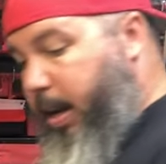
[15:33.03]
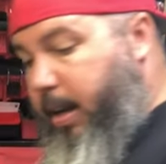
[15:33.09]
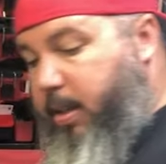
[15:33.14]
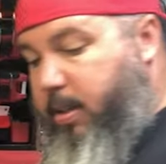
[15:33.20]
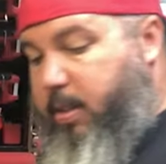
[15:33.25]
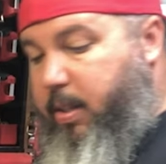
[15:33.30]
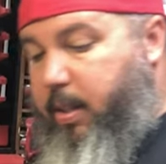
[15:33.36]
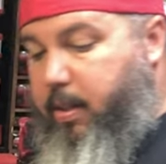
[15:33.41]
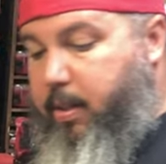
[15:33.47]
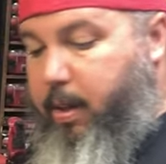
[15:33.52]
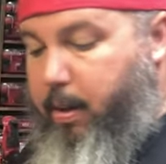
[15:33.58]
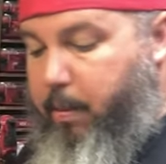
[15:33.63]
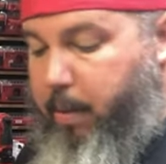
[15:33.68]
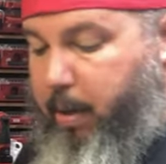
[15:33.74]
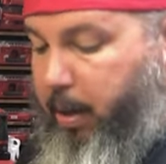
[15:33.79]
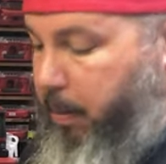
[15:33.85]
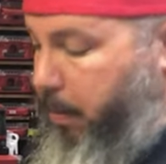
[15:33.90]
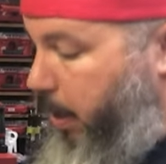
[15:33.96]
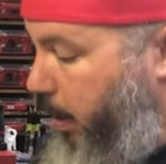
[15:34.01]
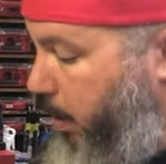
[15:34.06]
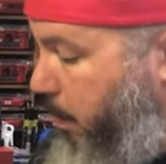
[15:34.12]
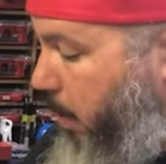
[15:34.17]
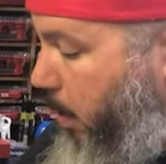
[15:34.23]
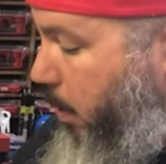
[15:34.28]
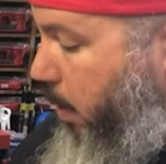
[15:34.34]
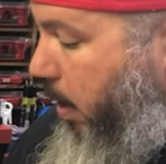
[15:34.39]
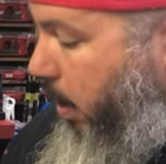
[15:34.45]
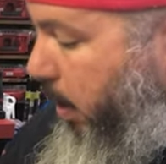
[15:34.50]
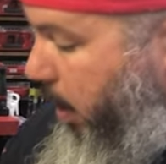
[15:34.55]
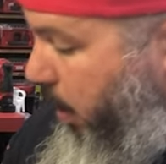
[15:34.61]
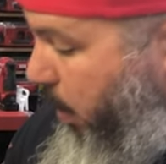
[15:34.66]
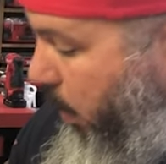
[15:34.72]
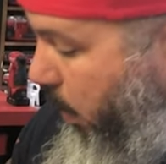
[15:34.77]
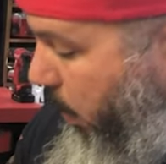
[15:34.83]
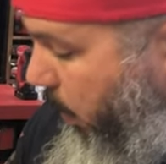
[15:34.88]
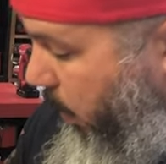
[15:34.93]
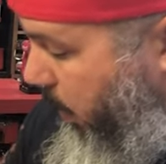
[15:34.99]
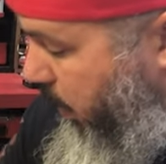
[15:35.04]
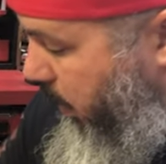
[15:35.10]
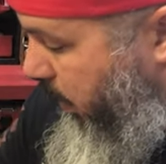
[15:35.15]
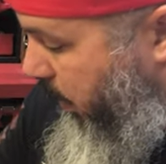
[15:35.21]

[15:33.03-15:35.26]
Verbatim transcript: in a 16 millimeter Milwaukee hole.